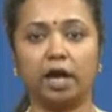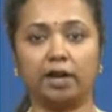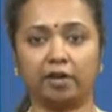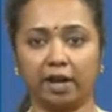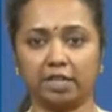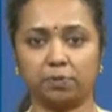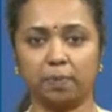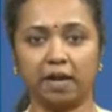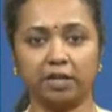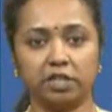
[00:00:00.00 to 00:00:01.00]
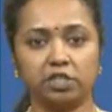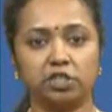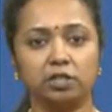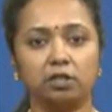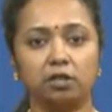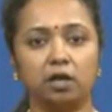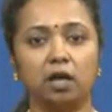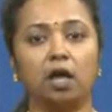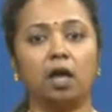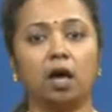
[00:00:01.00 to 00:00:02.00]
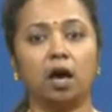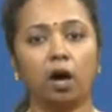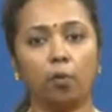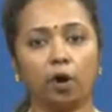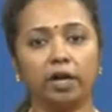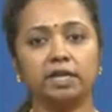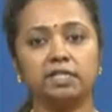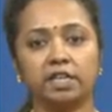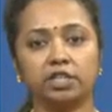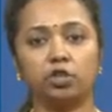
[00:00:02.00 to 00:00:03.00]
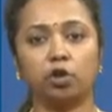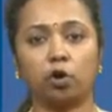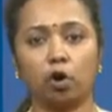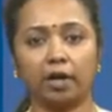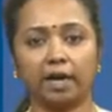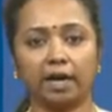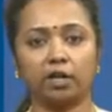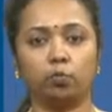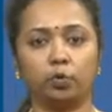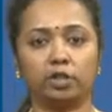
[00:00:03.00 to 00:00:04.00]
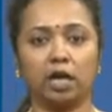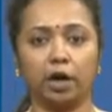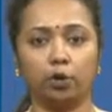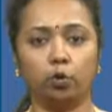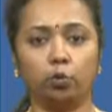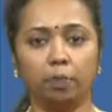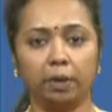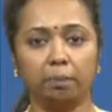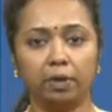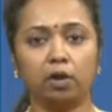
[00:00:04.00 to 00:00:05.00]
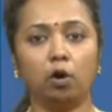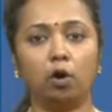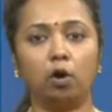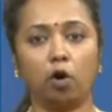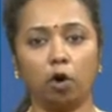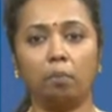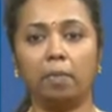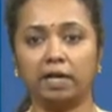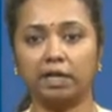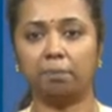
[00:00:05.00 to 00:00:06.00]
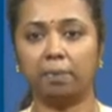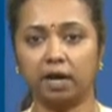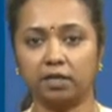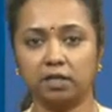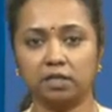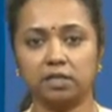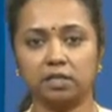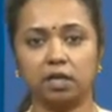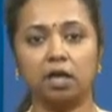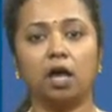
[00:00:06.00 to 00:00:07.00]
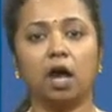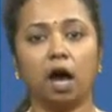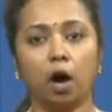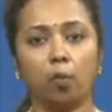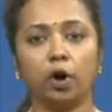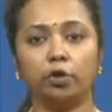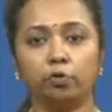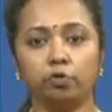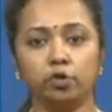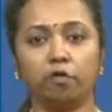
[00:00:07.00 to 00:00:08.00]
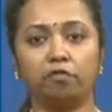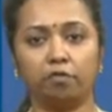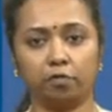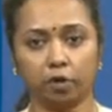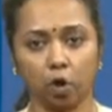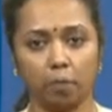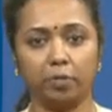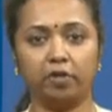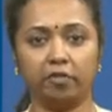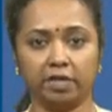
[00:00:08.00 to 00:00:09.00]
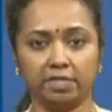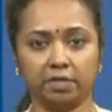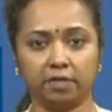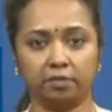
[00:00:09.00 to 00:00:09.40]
and transplantation, avoiding sexual contact with unknown people or multi-partners, Avoid use of common razor.